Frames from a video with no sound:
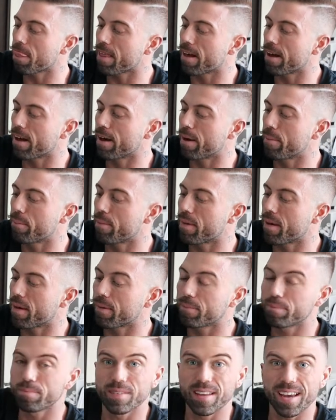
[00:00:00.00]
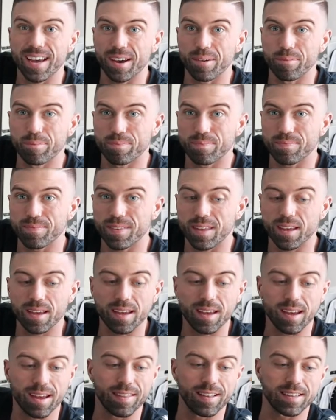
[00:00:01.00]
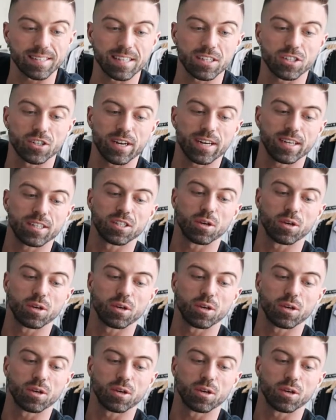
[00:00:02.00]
Yeah. And that's literally it.